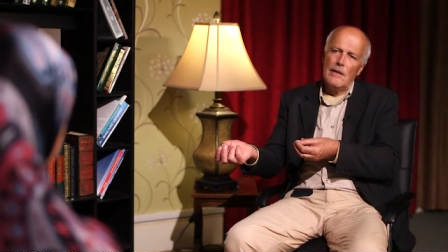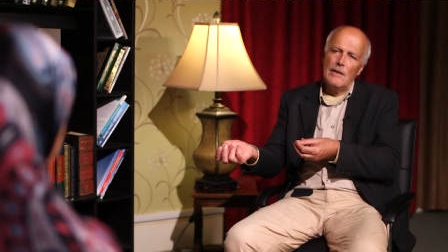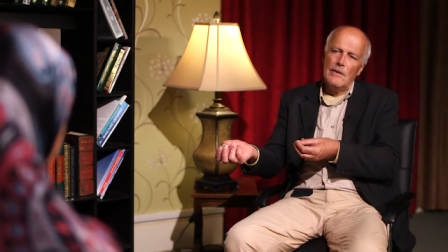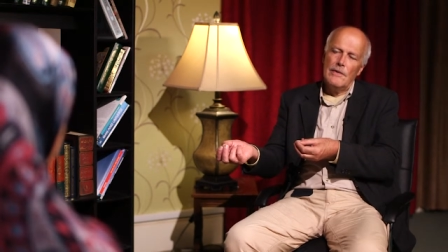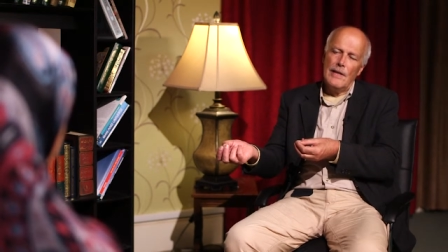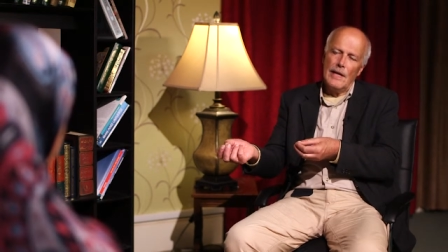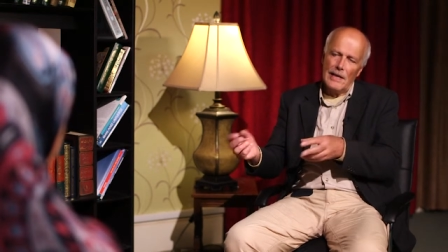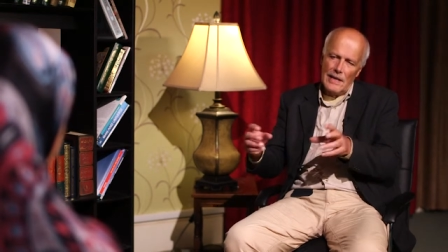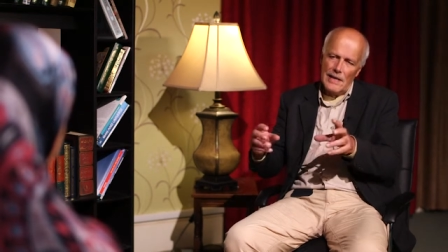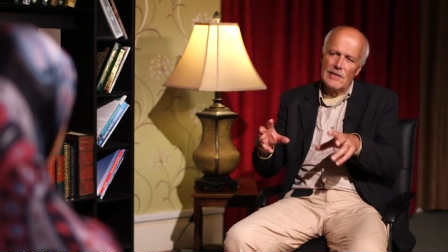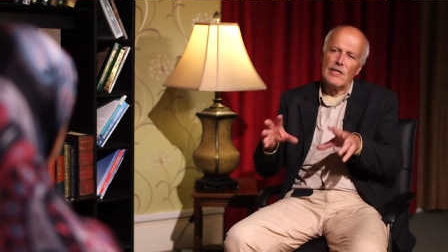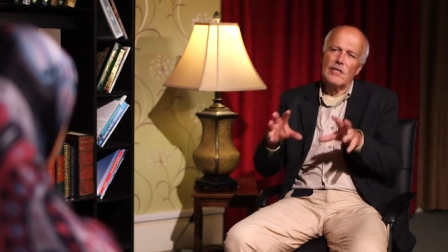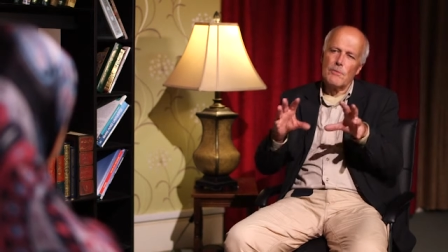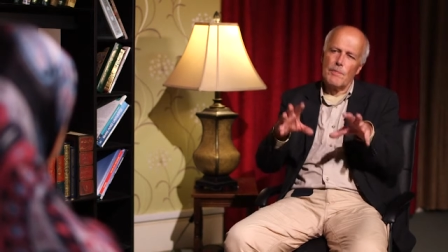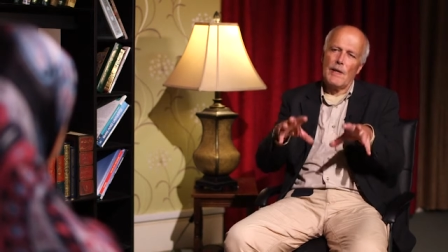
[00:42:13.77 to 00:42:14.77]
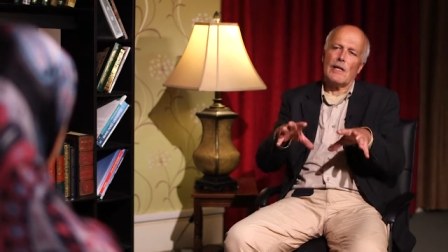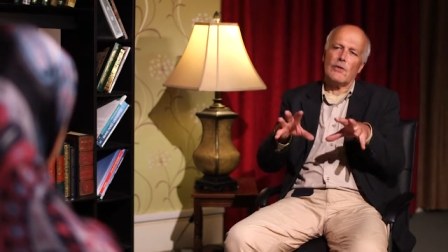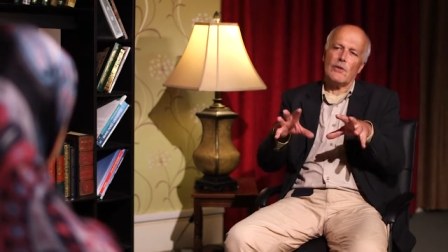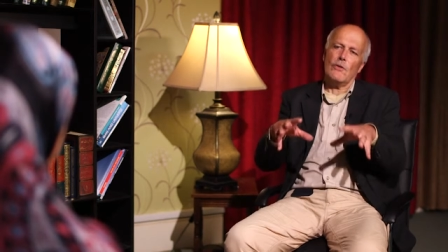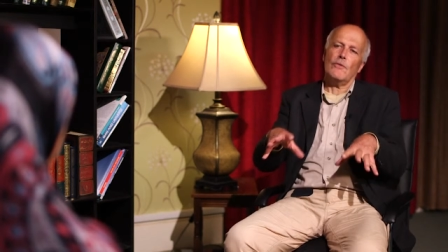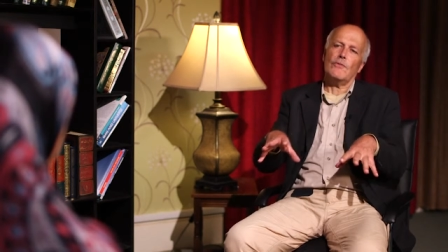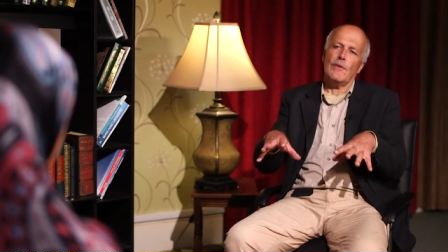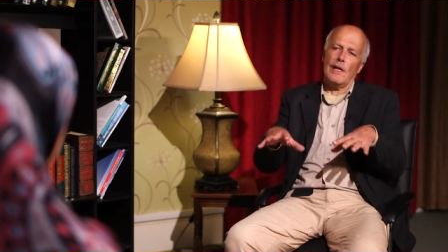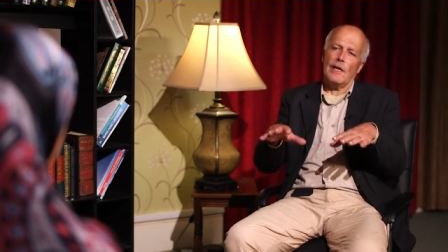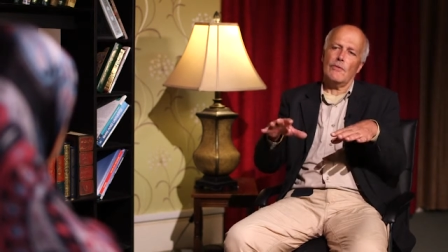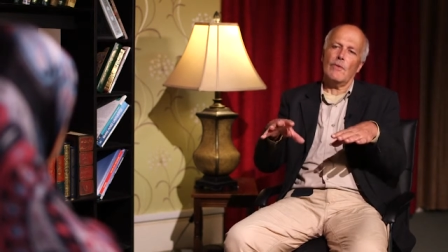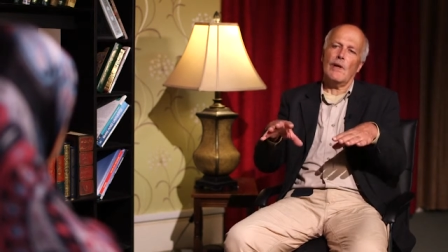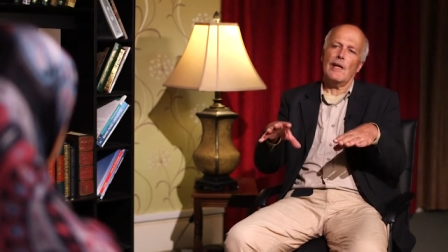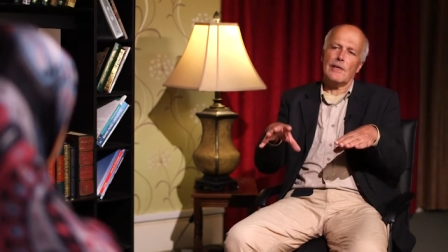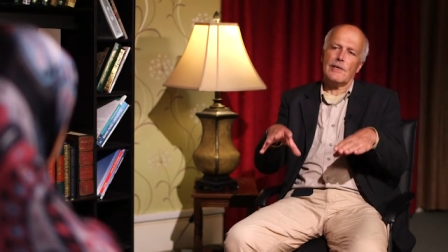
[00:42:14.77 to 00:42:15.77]
then I suspect you'll
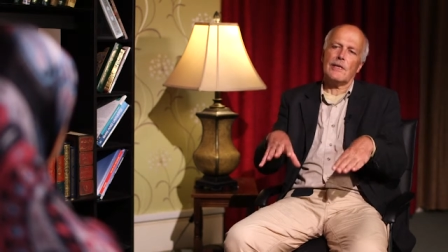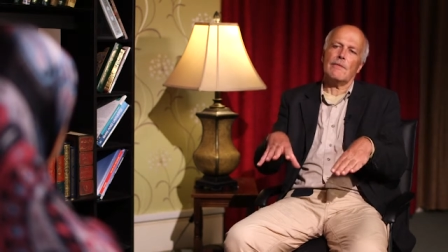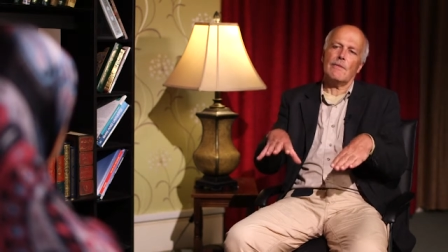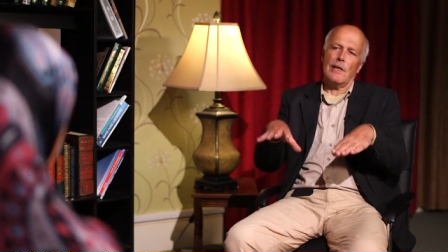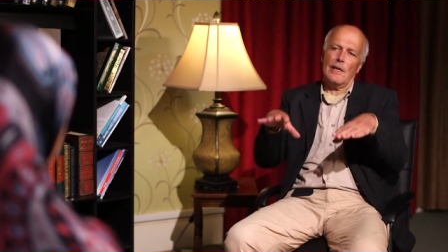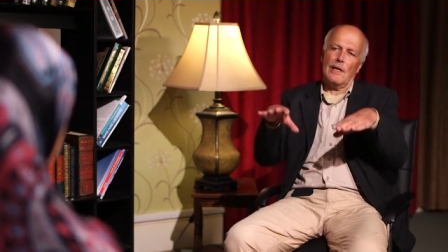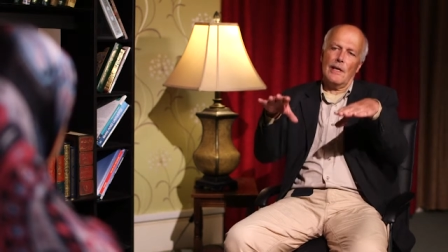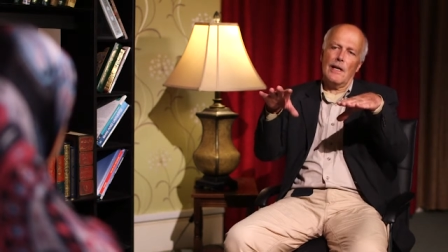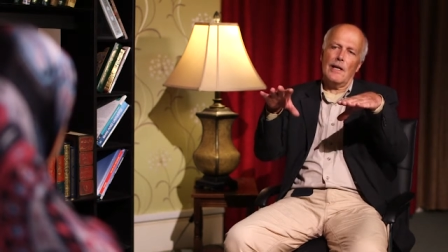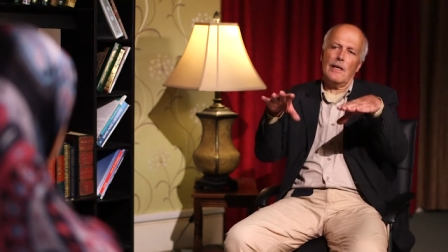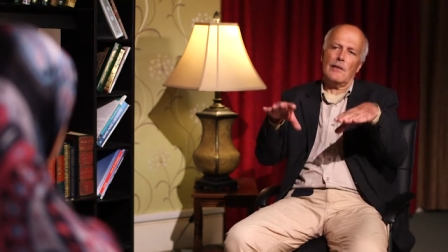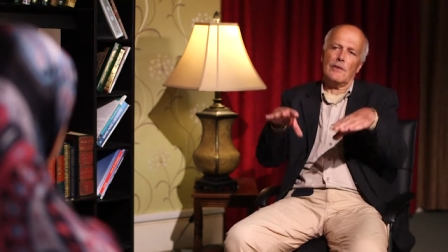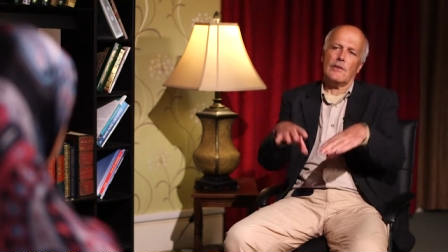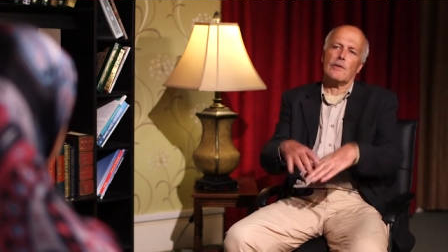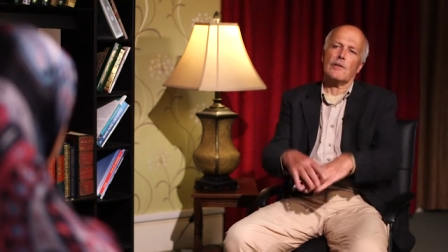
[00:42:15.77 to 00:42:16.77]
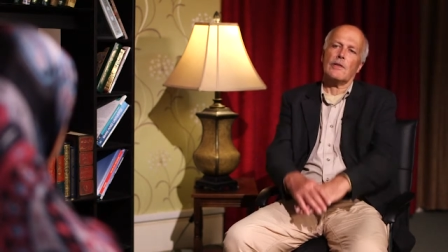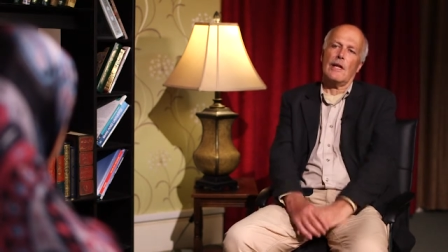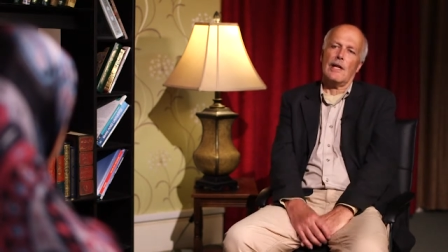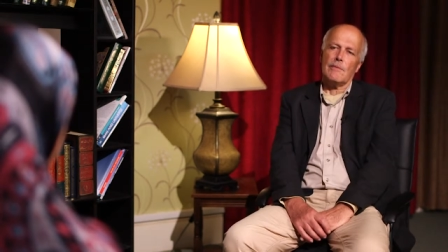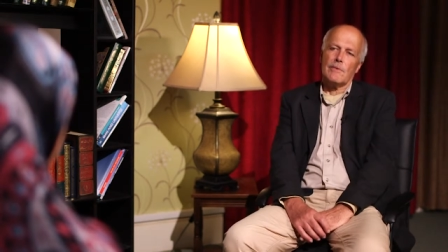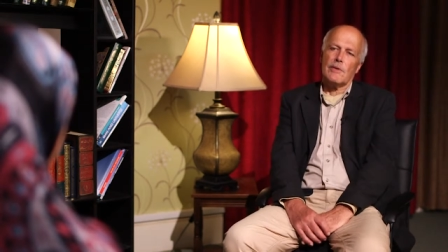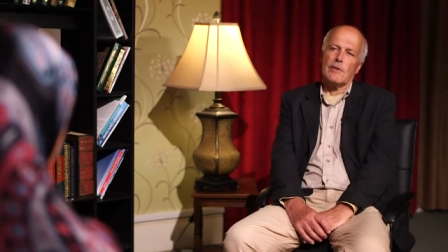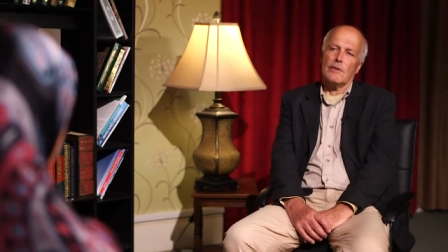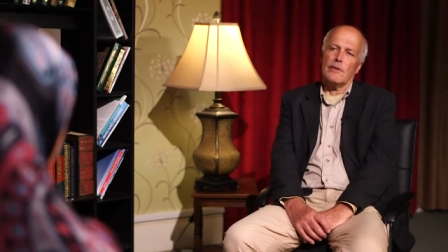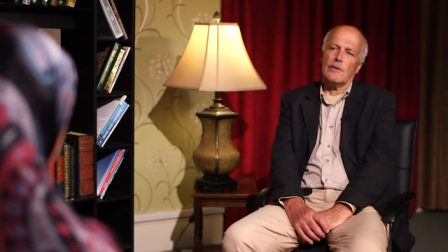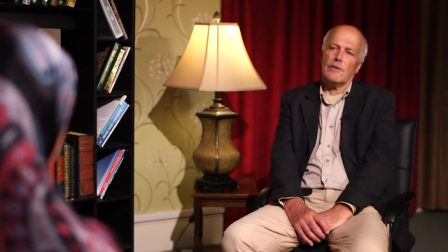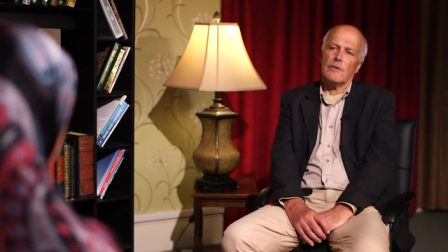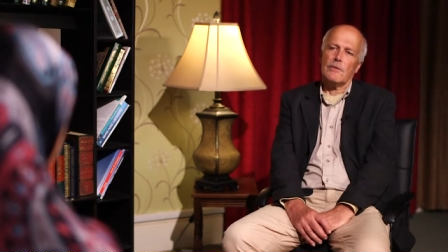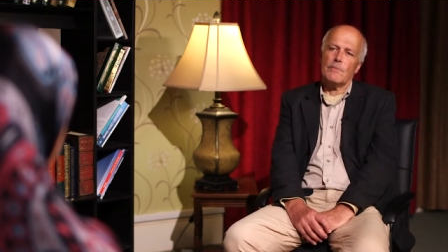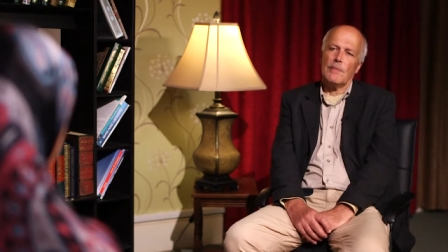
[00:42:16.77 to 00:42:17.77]
find relatively a large
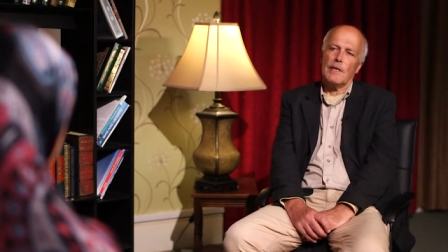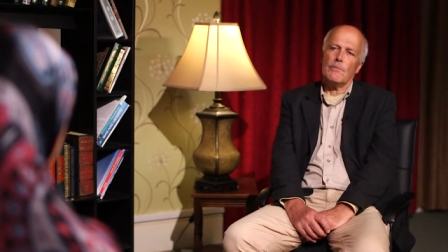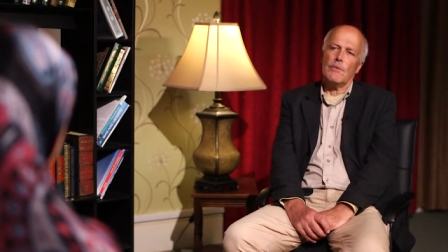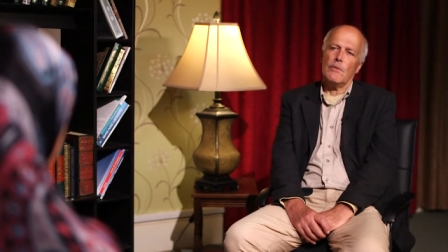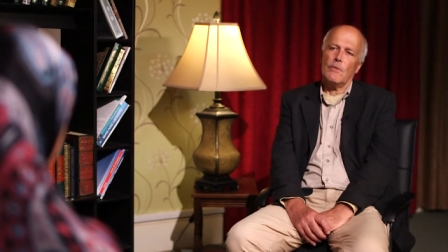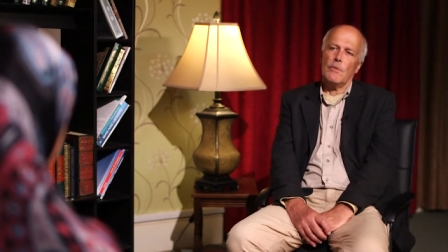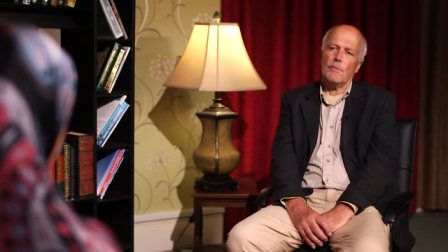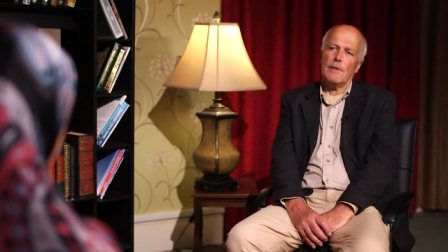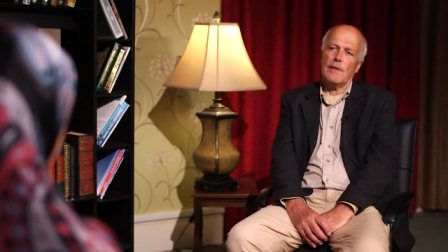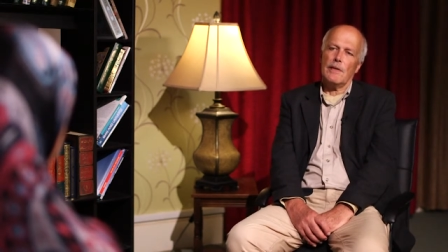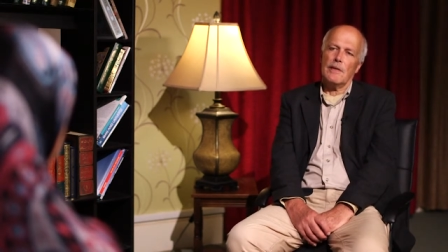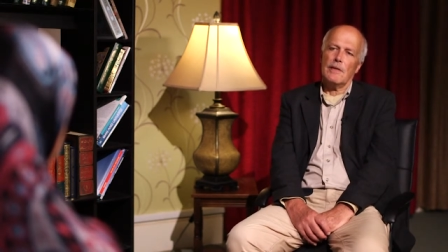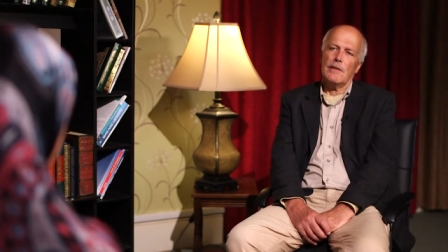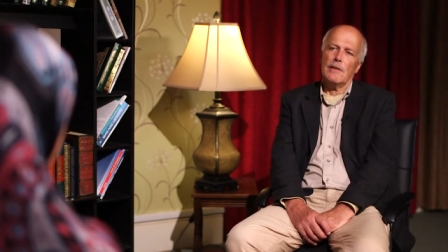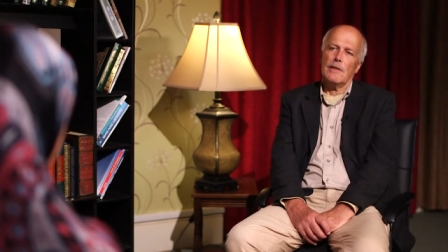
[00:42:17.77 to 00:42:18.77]
upsurge. People will be...